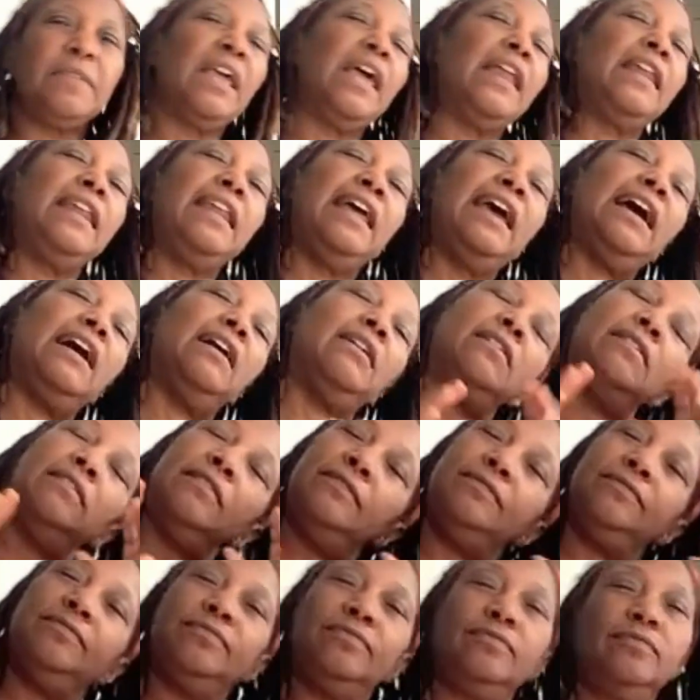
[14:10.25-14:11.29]
Now,
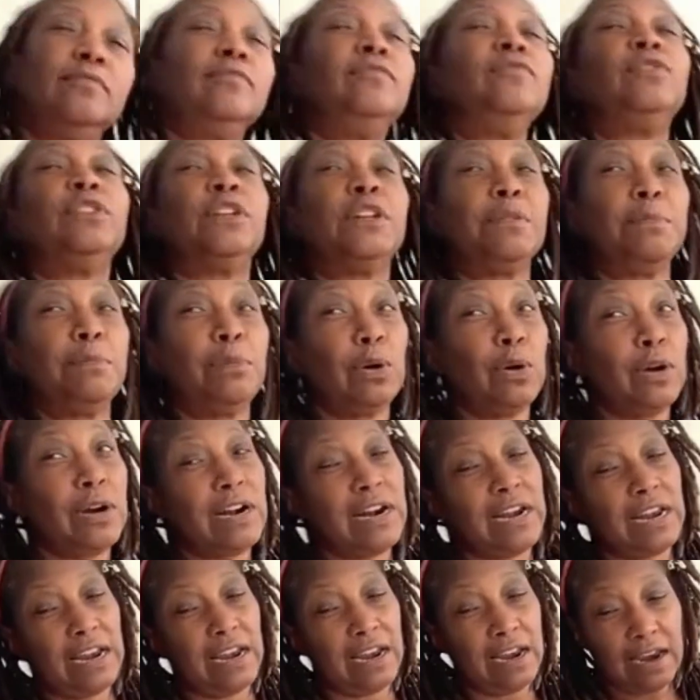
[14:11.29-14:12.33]
for the
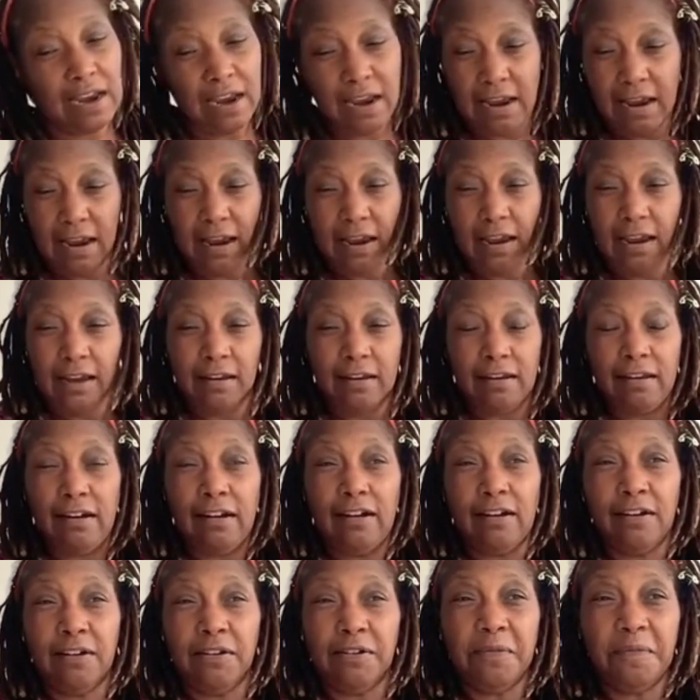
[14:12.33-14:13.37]
morning, you
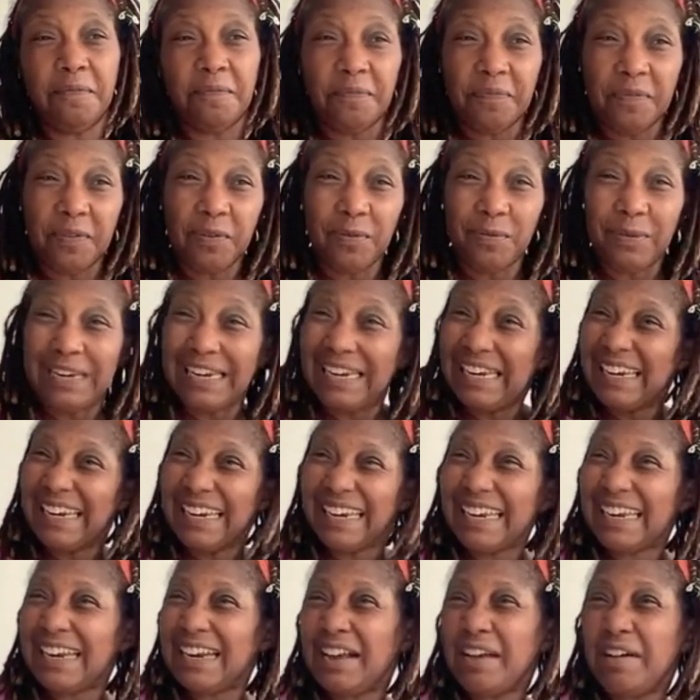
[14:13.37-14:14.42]
know, we need to
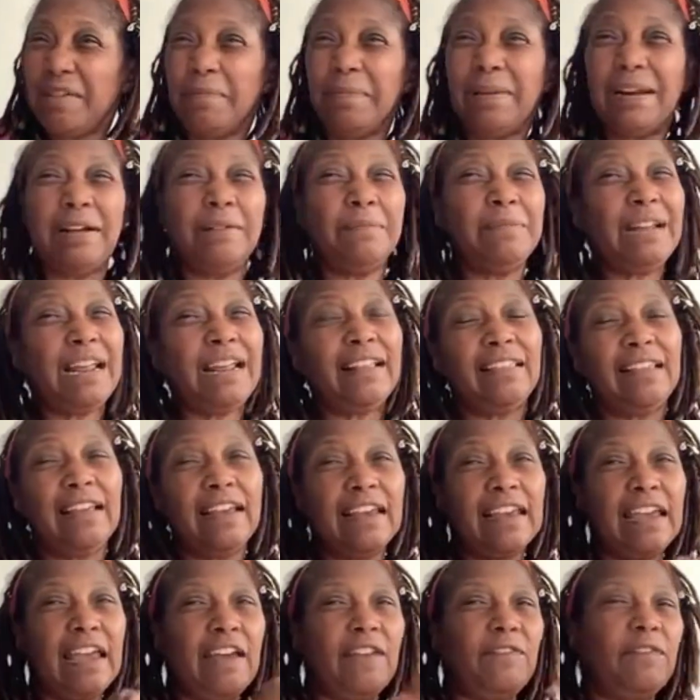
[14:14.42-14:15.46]
get up, but I'm not that
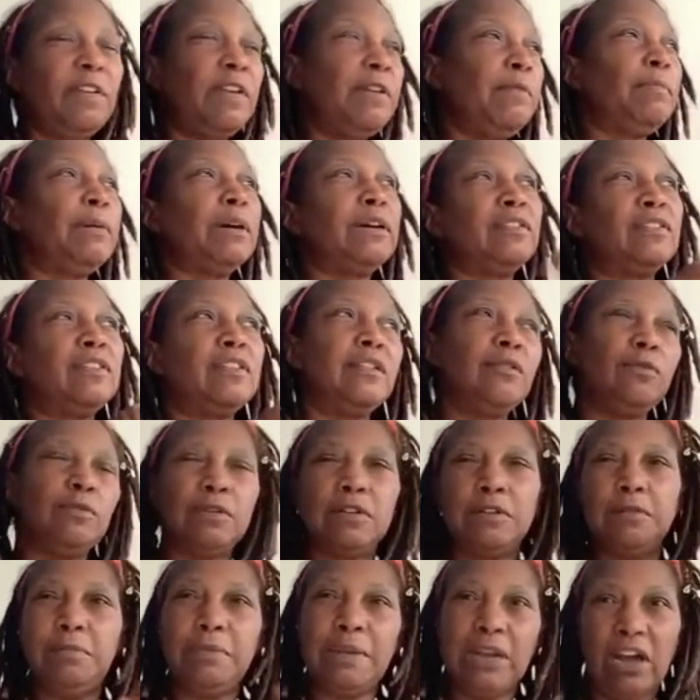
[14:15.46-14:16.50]
caffeine person that
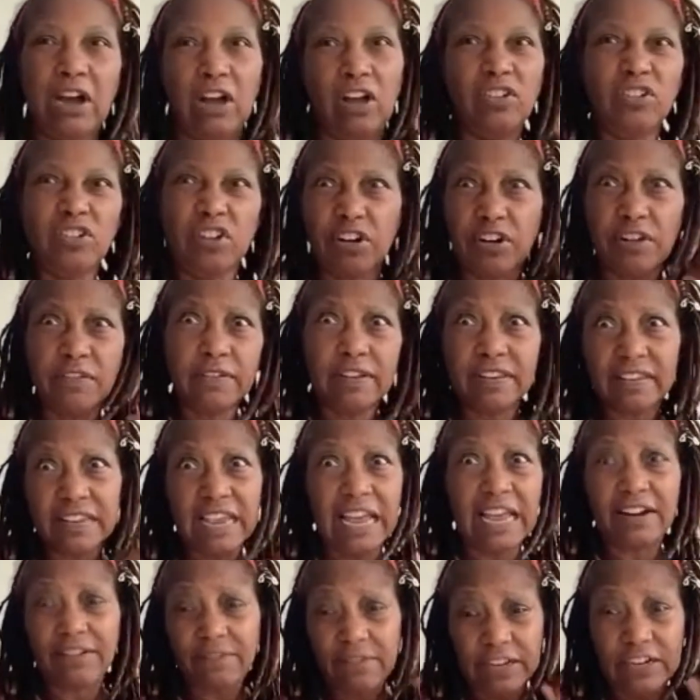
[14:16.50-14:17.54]
want to be all nervous
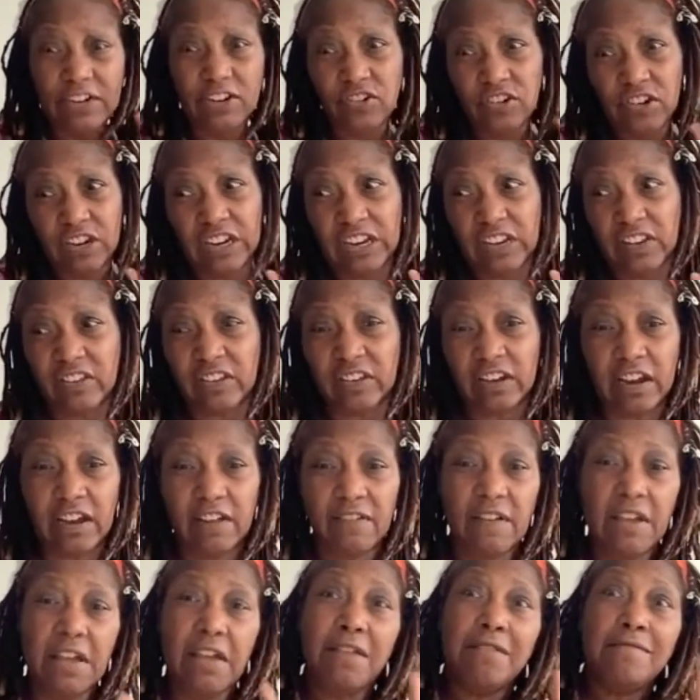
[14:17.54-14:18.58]
kind of energy and
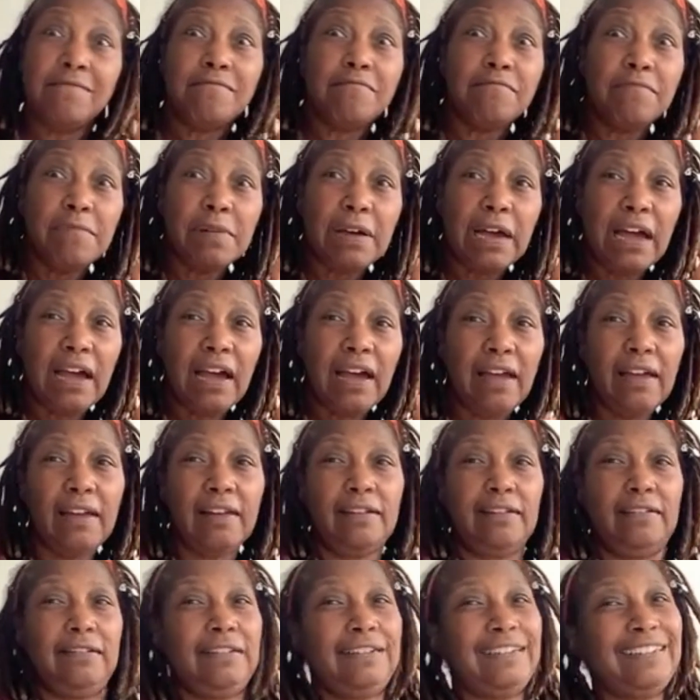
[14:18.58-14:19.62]
stuff, but
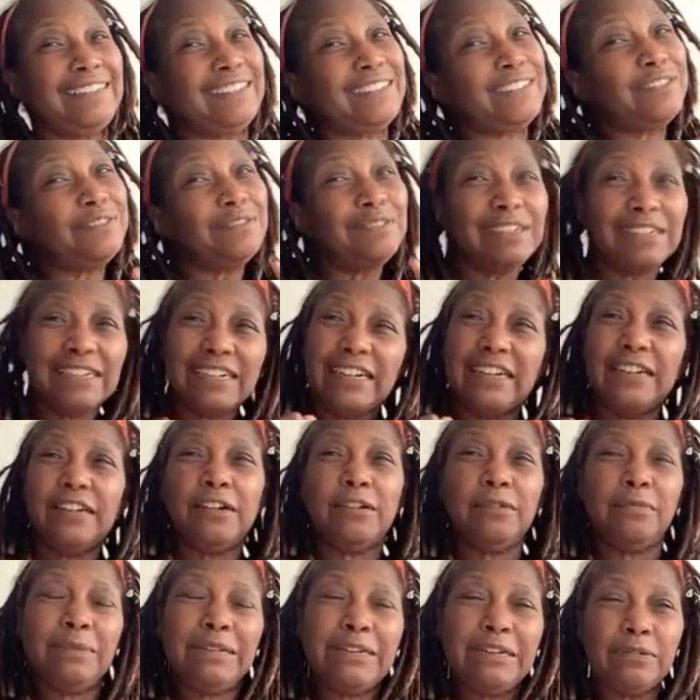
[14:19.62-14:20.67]
I do want a little
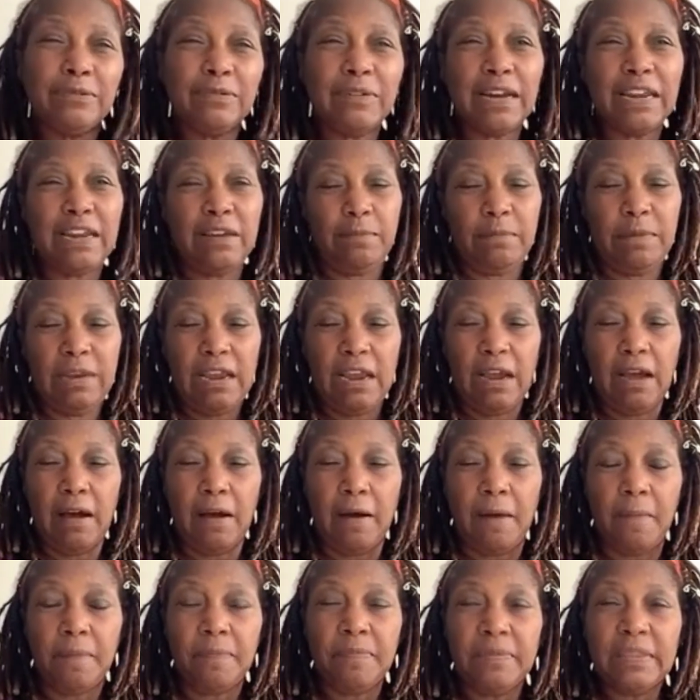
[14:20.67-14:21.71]
bit of wake me
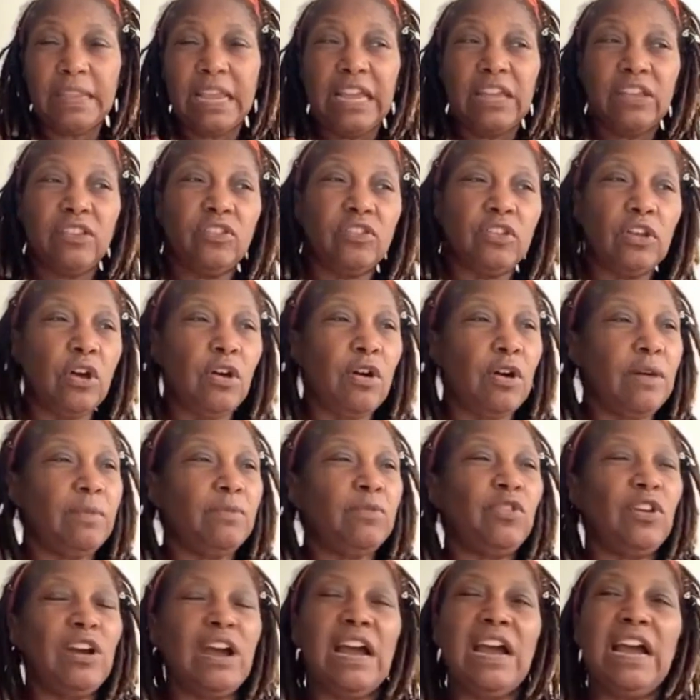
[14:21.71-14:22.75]
up. So I'm
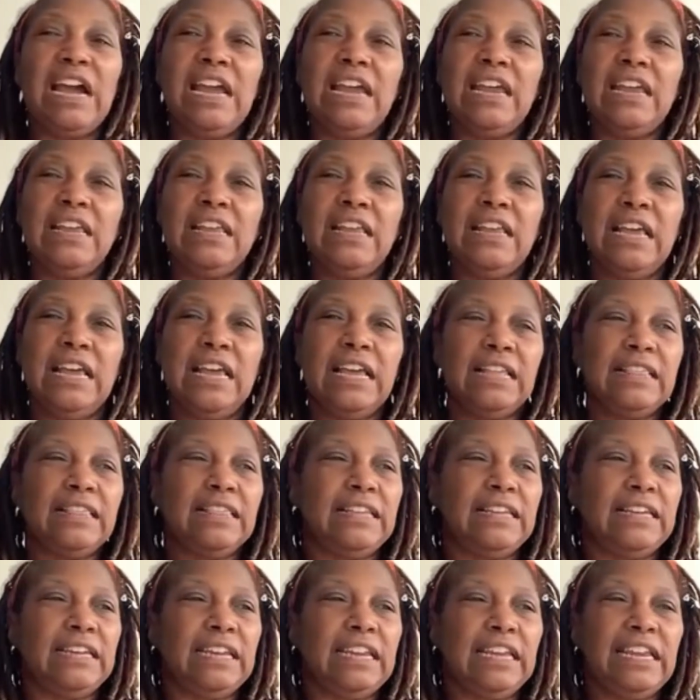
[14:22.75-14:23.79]
trying
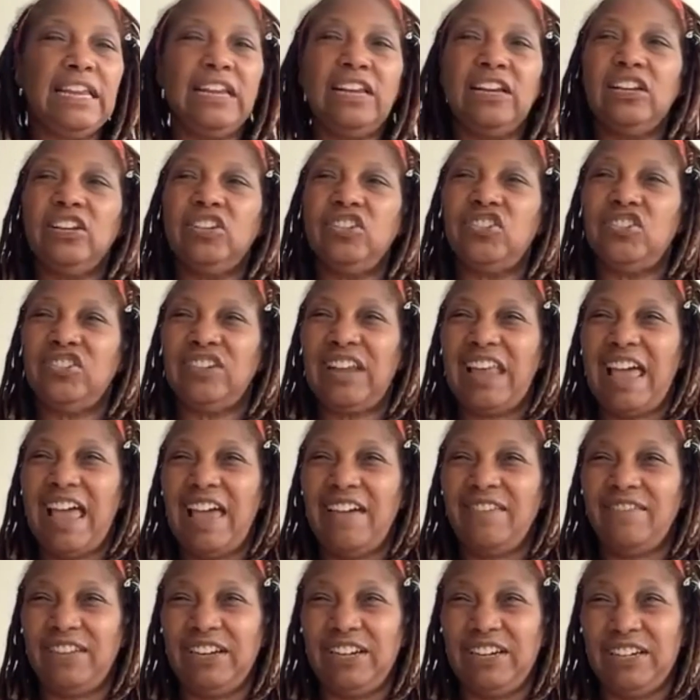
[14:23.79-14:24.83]
the English
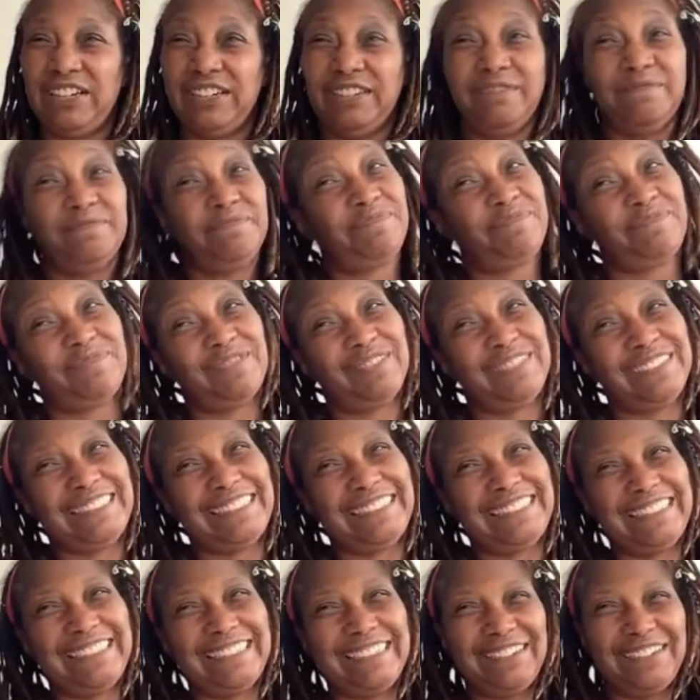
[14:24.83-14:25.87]
lavender, which
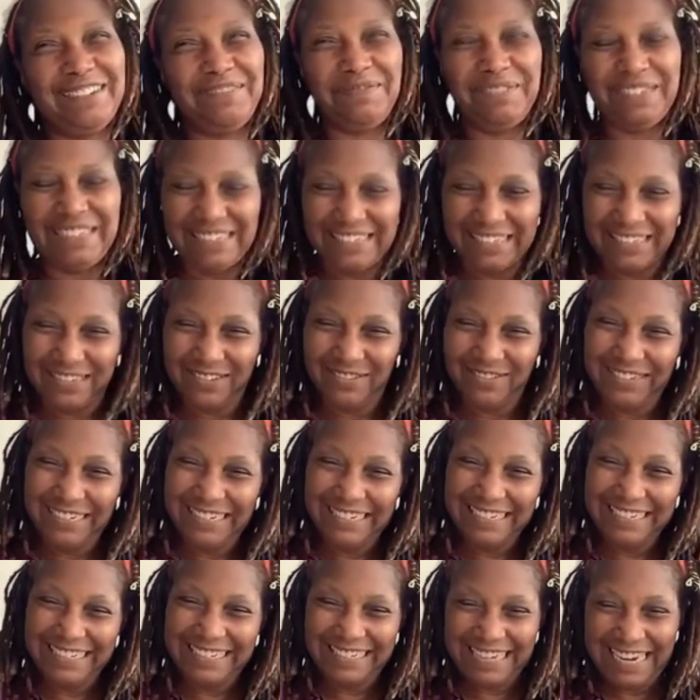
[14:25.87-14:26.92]
is going to be
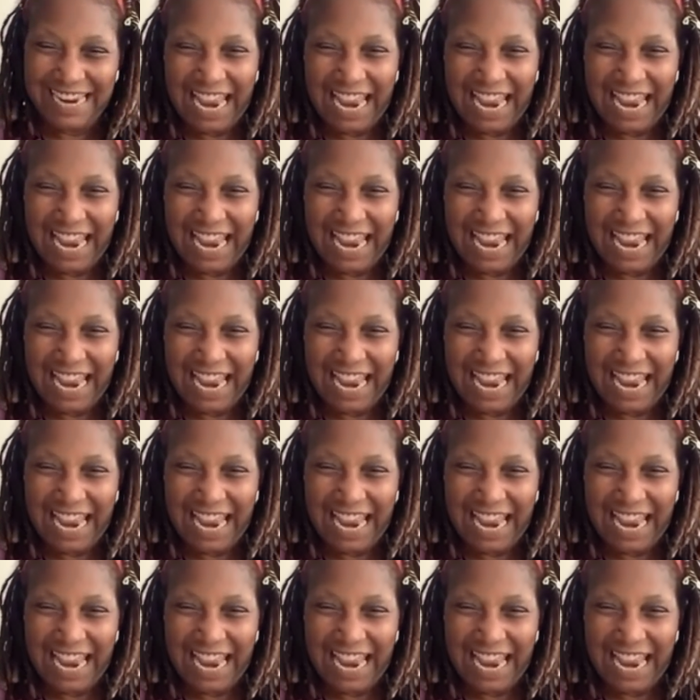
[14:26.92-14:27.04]
sweet,